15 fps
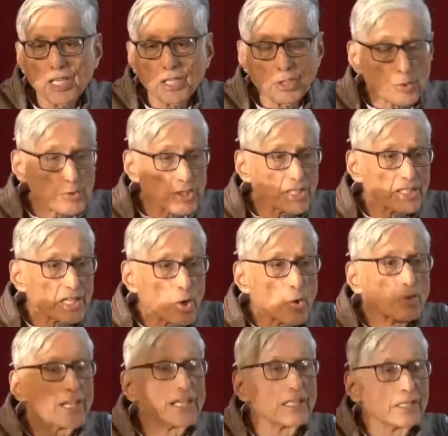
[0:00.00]
using their
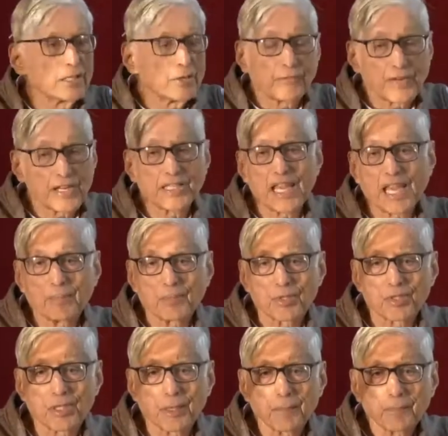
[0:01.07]
own different
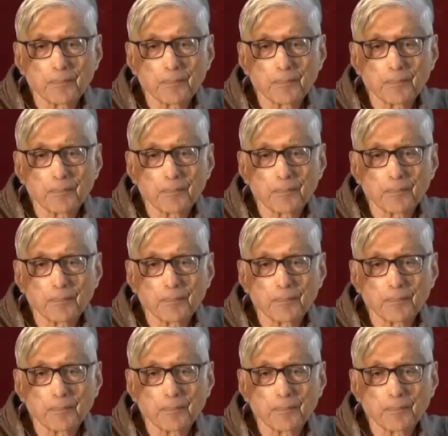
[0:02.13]
names.